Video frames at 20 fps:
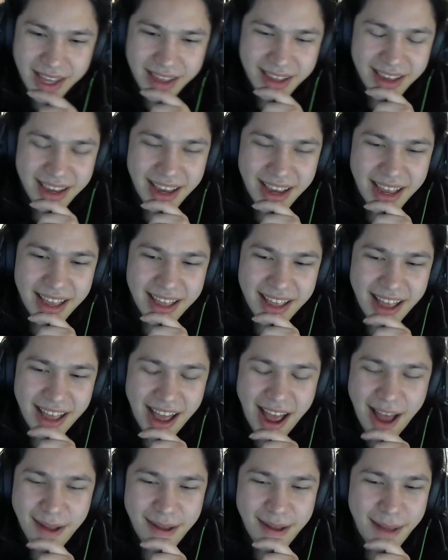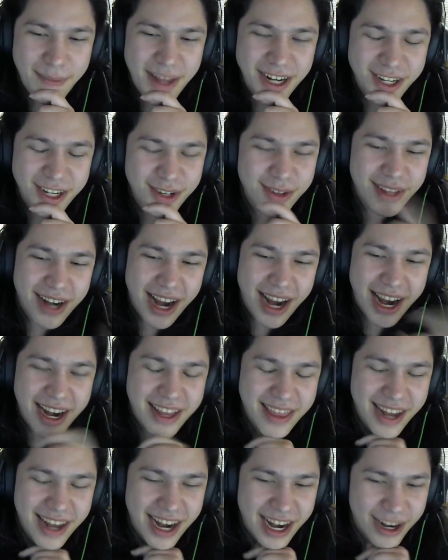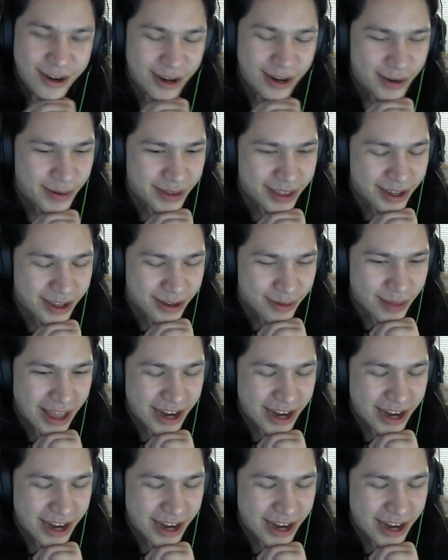See, I'm not sure that I agree with you